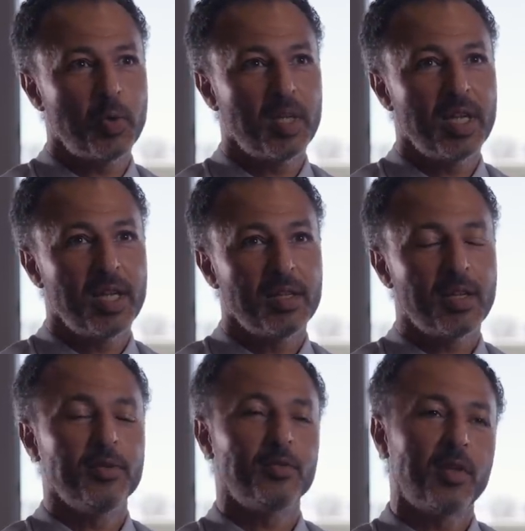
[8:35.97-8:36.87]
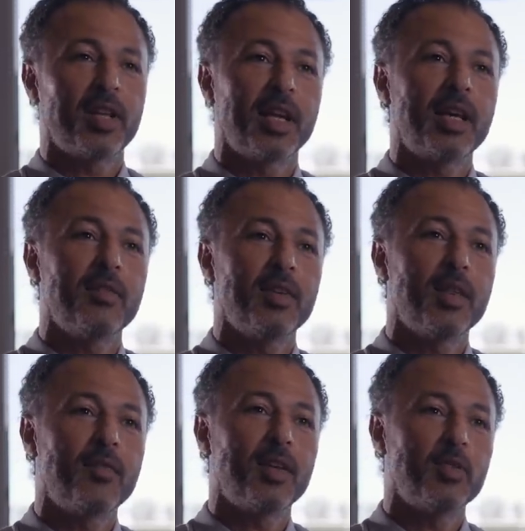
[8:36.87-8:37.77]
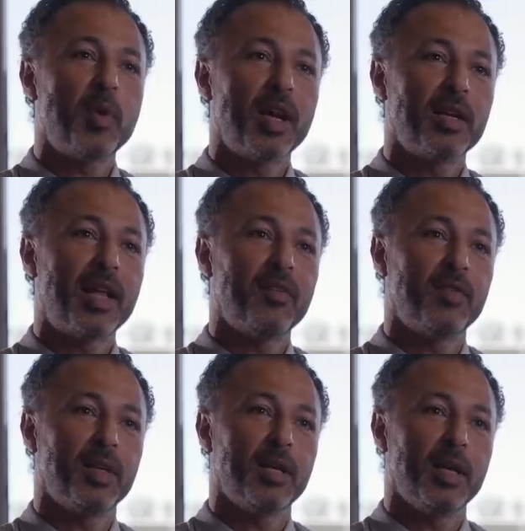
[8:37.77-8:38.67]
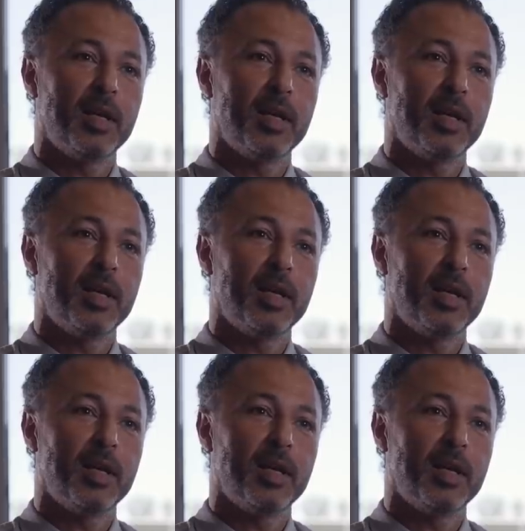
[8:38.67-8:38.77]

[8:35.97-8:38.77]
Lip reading: But there is nothing like having the fans back and having